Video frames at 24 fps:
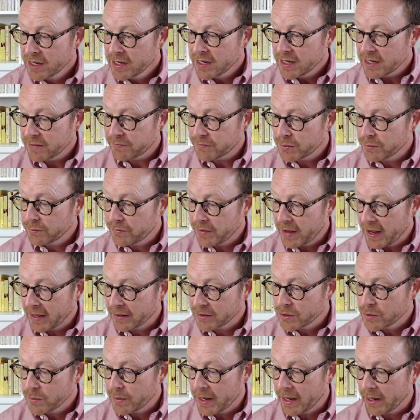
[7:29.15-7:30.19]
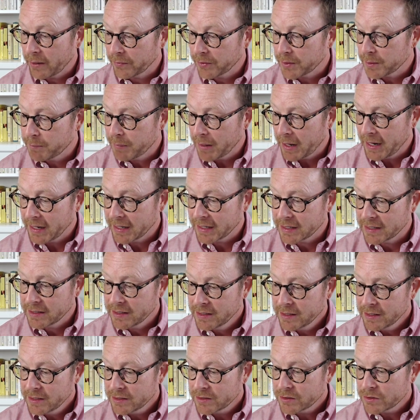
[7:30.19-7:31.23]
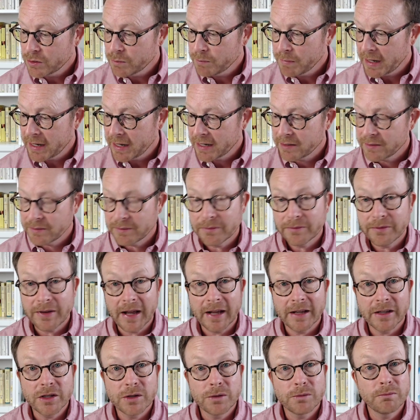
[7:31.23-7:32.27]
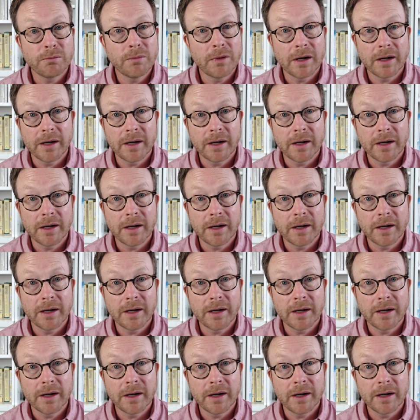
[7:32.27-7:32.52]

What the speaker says: If you value a healthy body, you might value